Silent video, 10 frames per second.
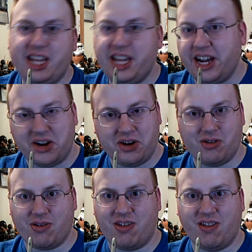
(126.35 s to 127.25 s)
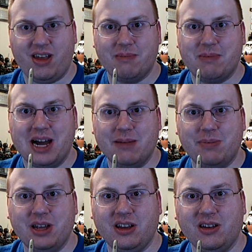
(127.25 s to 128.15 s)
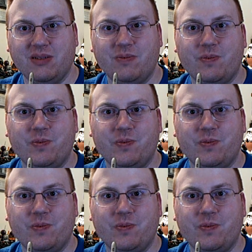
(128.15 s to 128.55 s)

years, in my opinion.